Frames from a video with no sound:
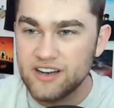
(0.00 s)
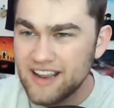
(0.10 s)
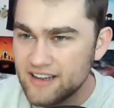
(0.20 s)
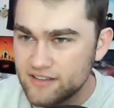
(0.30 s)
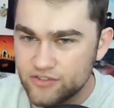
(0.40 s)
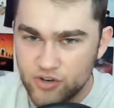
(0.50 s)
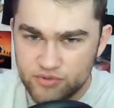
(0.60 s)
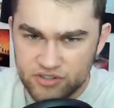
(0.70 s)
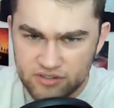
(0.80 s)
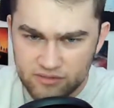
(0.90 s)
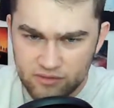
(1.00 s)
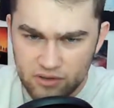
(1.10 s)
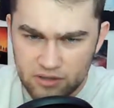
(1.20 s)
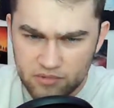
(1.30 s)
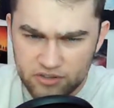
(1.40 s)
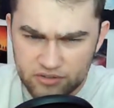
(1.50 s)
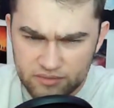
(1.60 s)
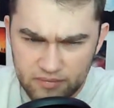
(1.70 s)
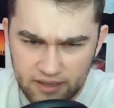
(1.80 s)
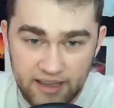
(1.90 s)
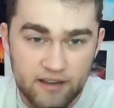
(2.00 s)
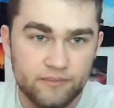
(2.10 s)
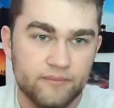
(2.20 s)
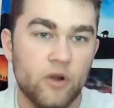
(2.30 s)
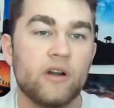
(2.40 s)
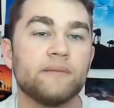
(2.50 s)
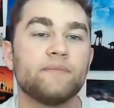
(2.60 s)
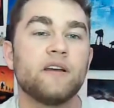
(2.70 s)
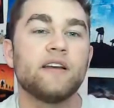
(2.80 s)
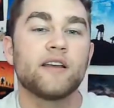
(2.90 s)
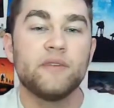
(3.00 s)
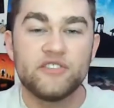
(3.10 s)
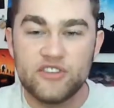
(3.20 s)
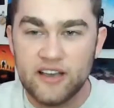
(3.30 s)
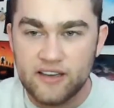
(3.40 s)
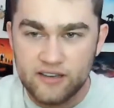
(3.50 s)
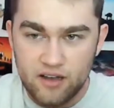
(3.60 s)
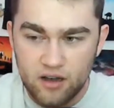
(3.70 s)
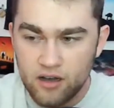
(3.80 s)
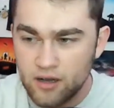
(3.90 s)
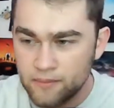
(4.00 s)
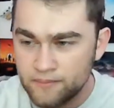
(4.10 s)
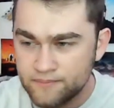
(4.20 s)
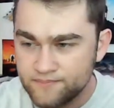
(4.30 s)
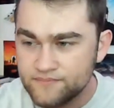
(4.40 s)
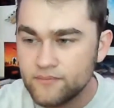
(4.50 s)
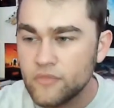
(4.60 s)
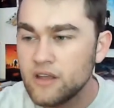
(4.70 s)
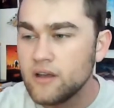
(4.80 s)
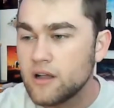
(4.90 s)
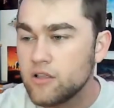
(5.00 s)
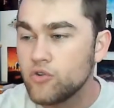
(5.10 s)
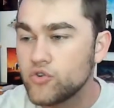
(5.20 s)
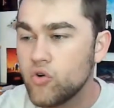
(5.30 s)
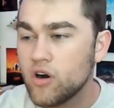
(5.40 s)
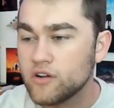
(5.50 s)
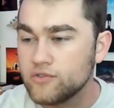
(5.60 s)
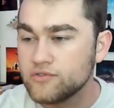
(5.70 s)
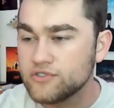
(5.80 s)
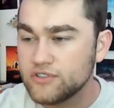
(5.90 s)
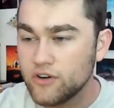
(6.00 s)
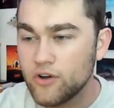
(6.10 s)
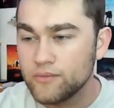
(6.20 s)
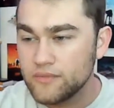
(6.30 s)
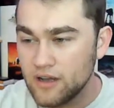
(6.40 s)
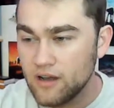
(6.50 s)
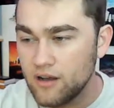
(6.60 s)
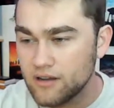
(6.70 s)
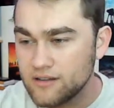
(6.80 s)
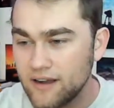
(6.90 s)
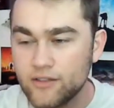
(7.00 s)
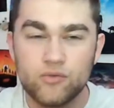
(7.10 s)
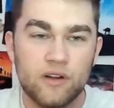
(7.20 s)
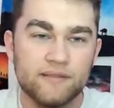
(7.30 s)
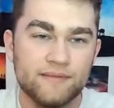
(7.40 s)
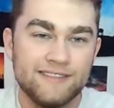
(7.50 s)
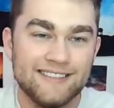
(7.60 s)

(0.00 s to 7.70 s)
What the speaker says: Can I edit the description while I'm on here? I can. All right. Give me a sec. Clone Chronicles. Oh, no. Kylo Ren.